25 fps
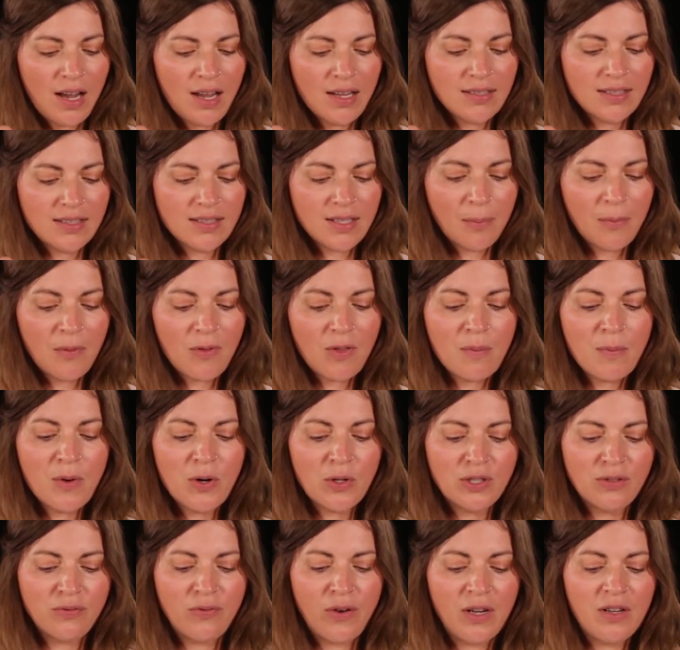some of the
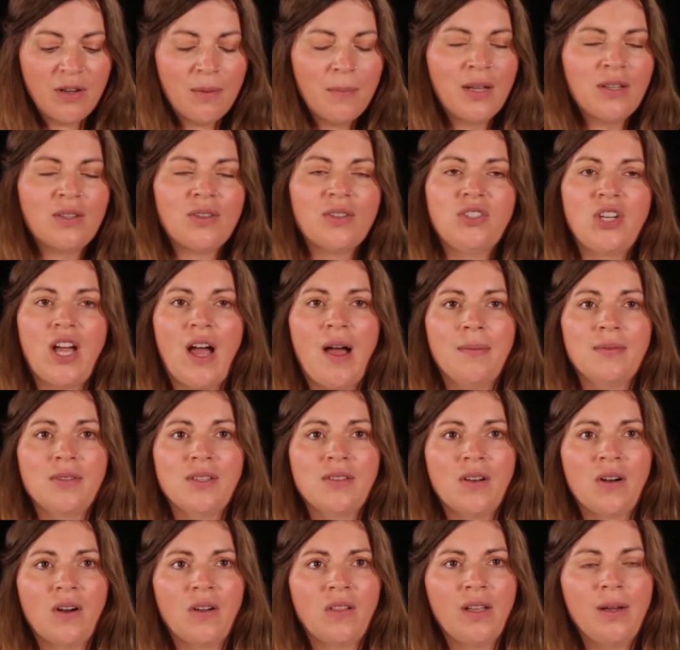most fundamental jobs
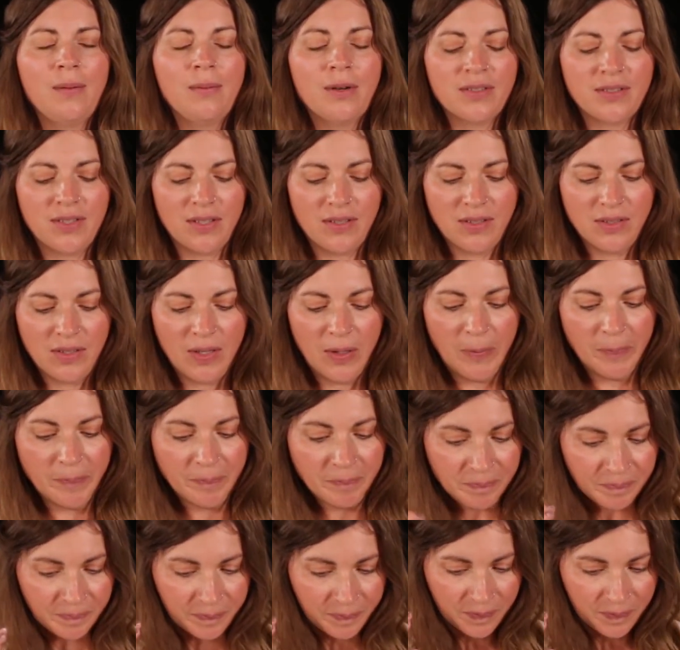in our labor system.